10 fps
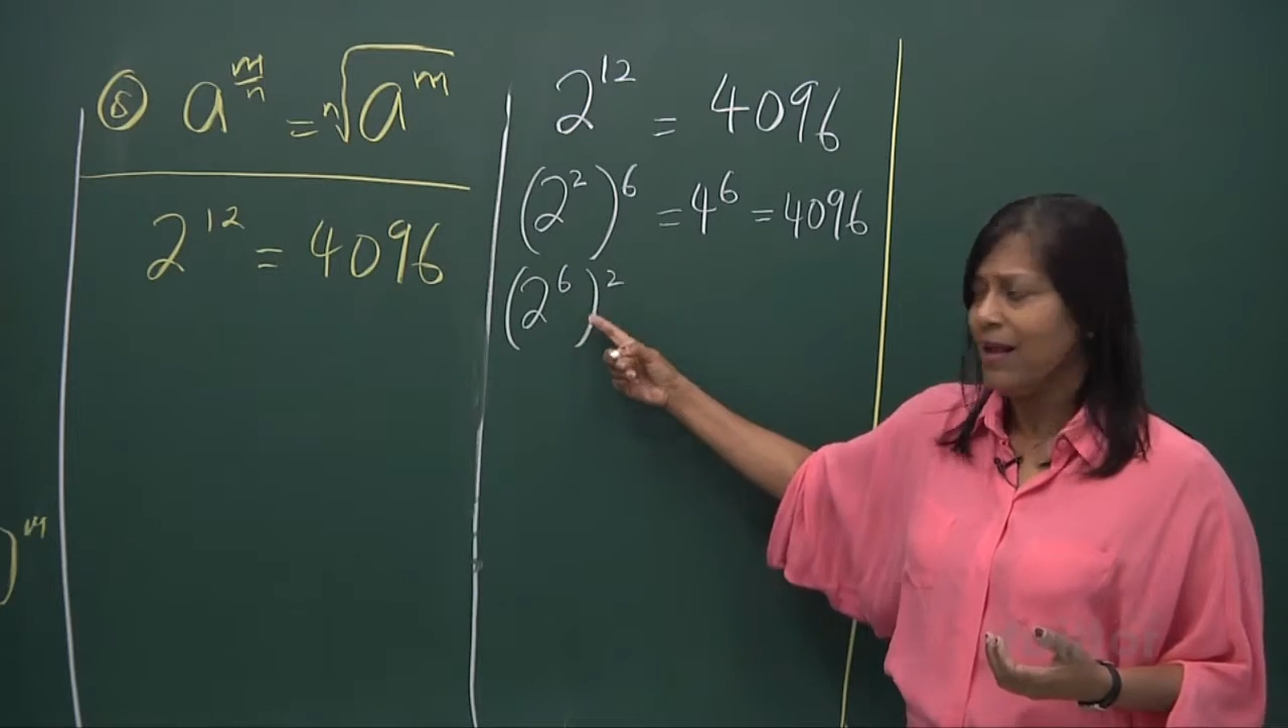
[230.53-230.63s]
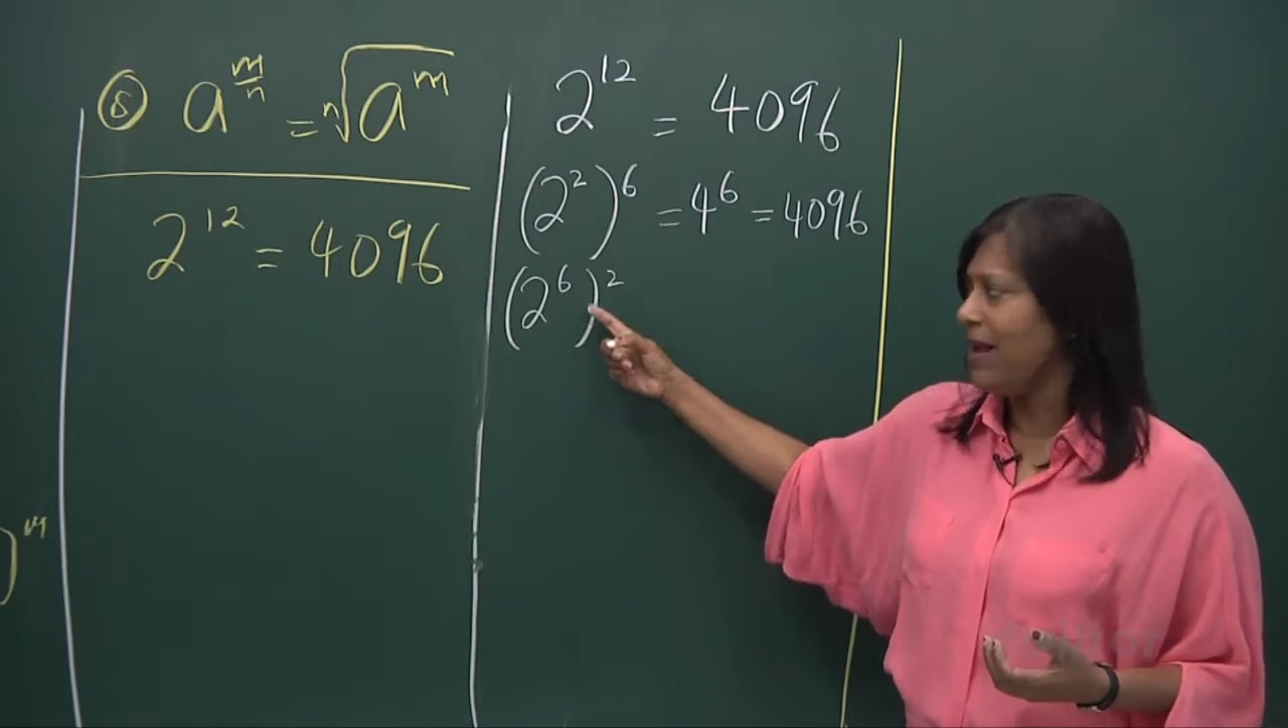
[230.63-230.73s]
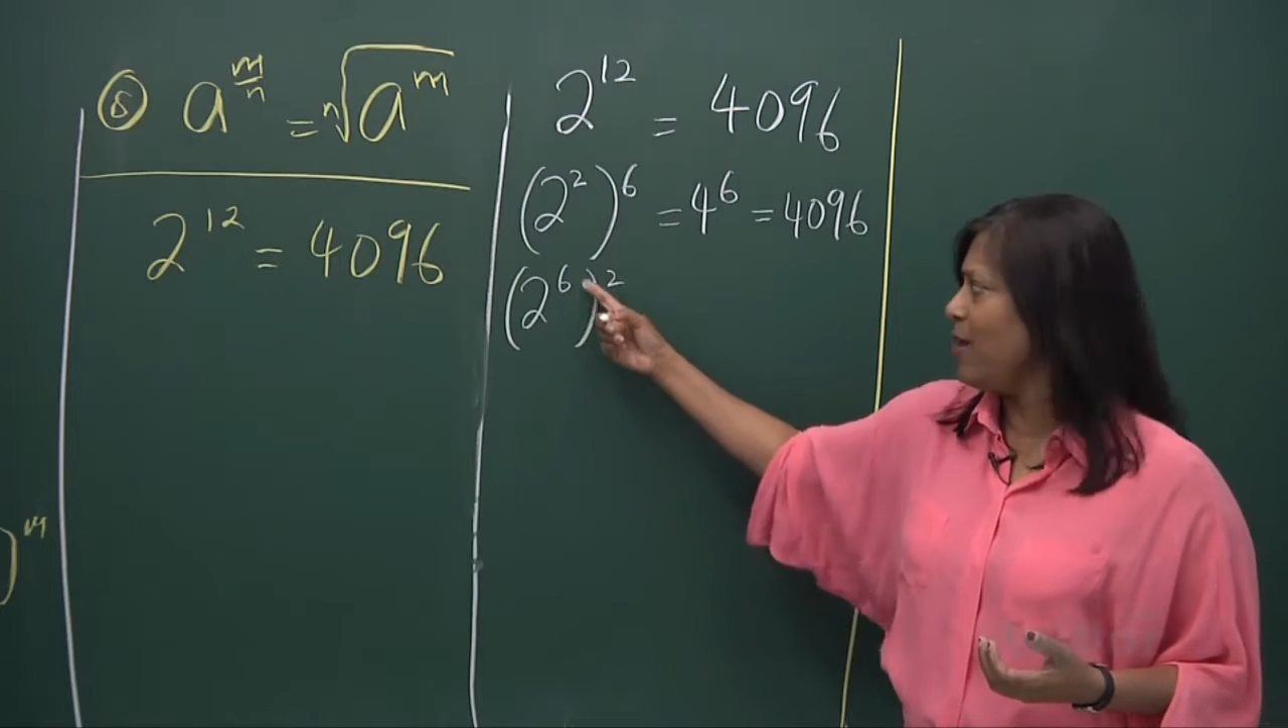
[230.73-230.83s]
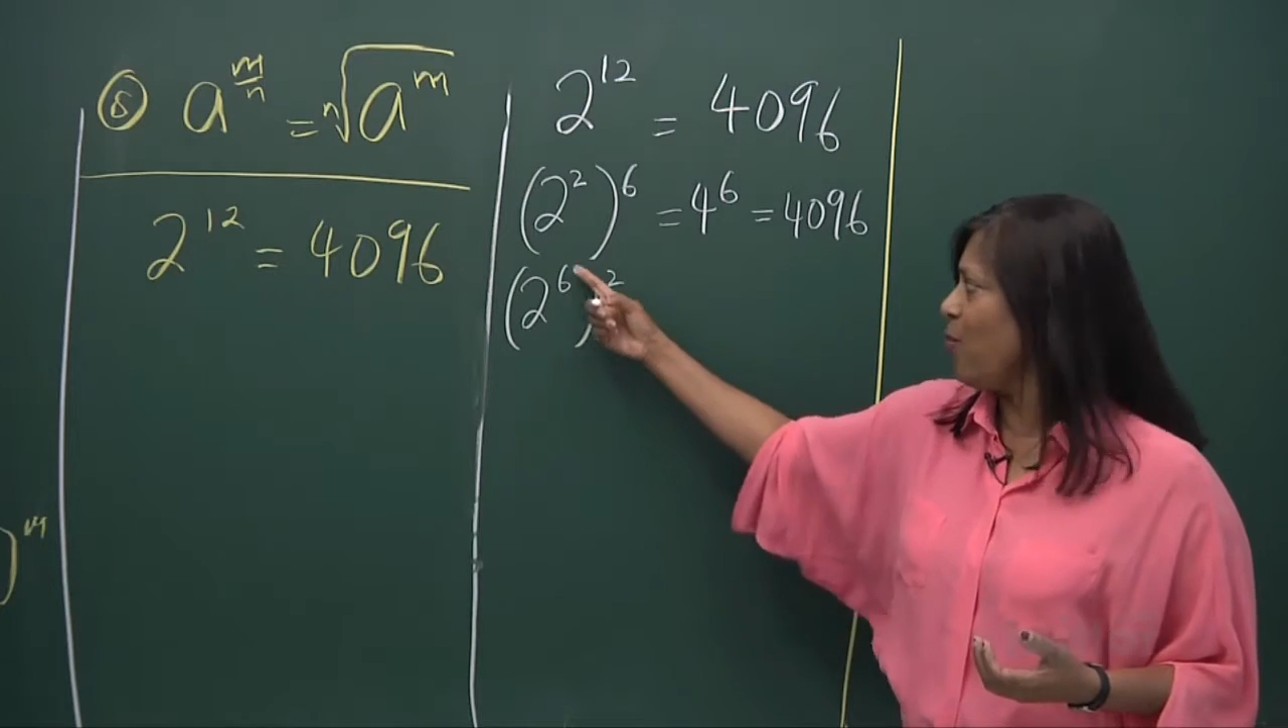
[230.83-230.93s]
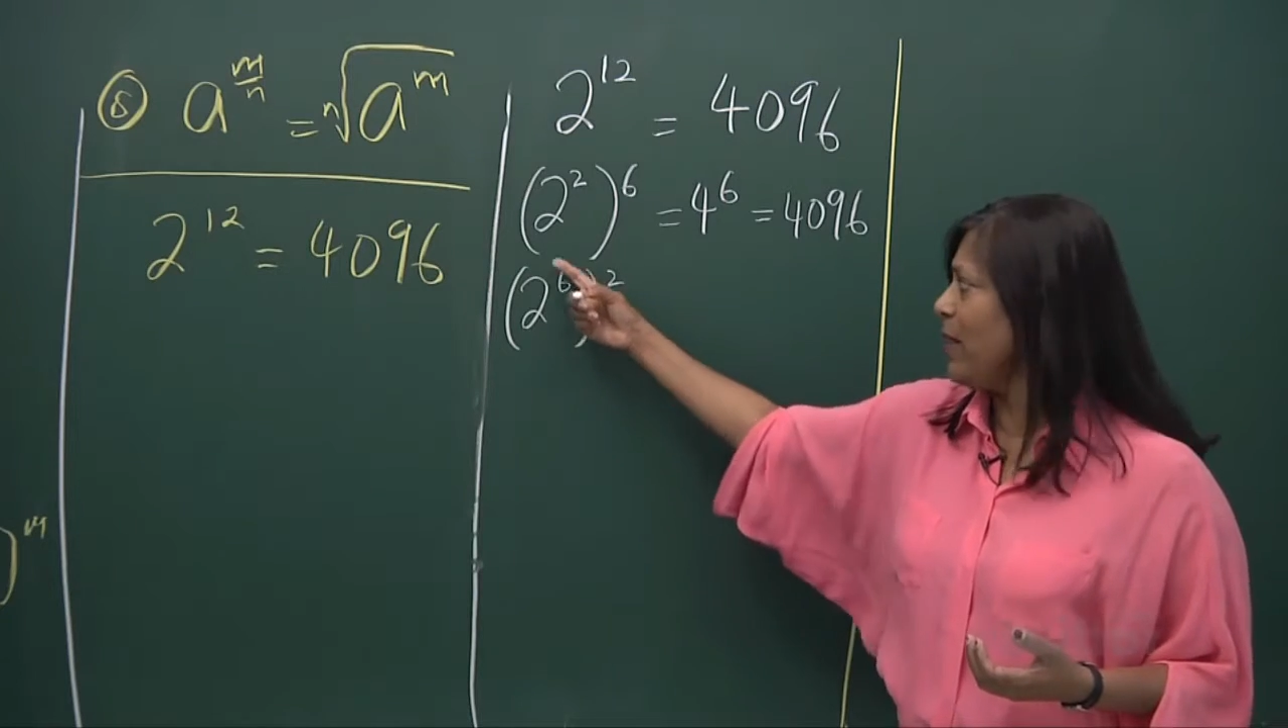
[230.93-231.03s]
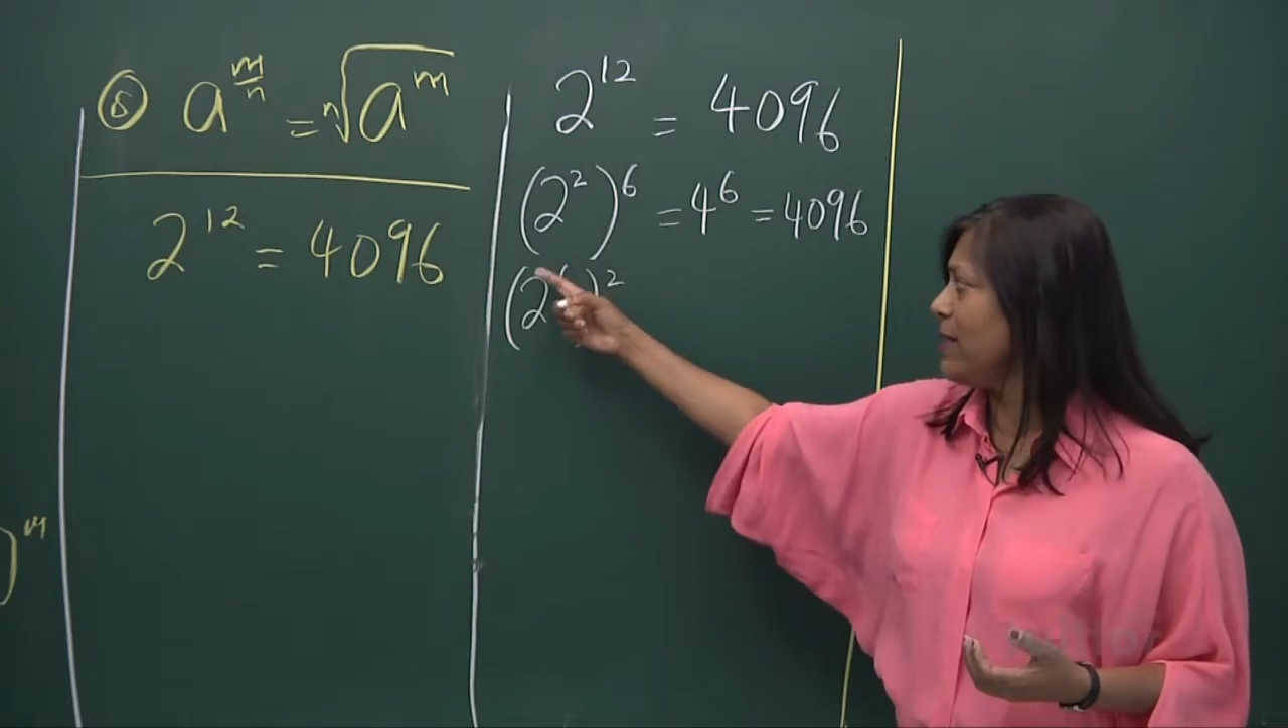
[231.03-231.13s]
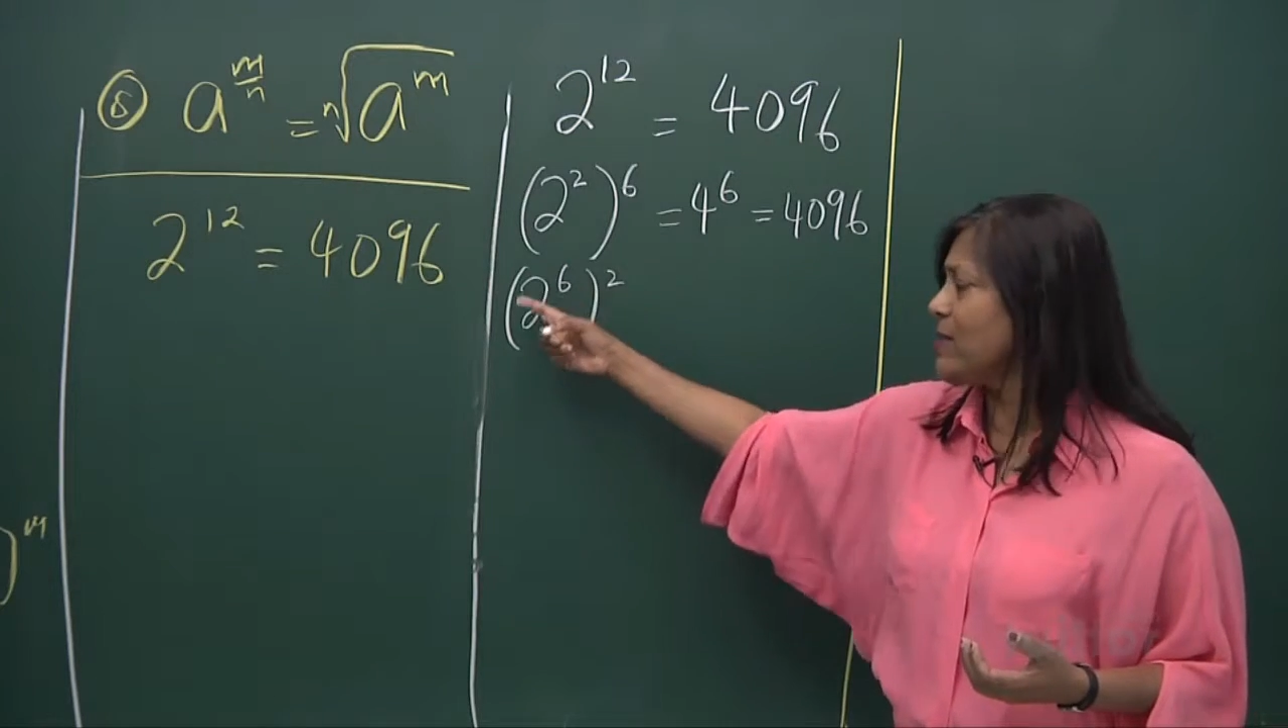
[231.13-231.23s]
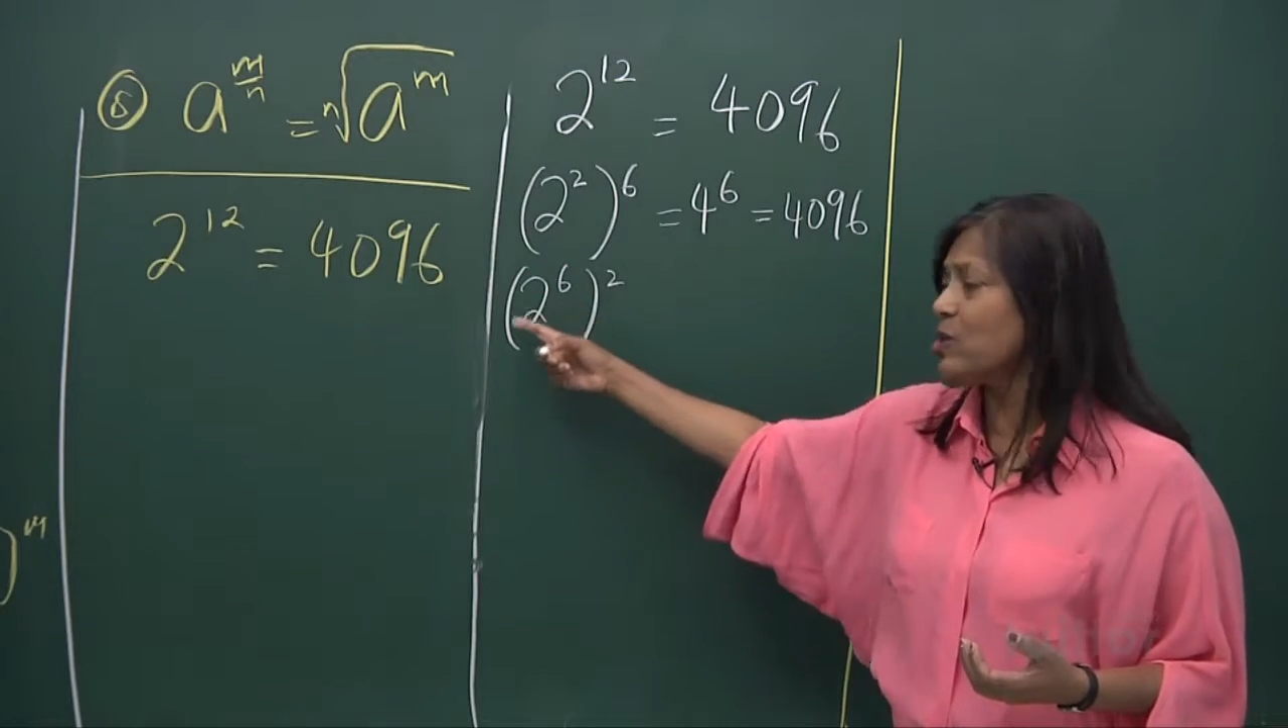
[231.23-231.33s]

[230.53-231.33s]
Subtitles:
And what is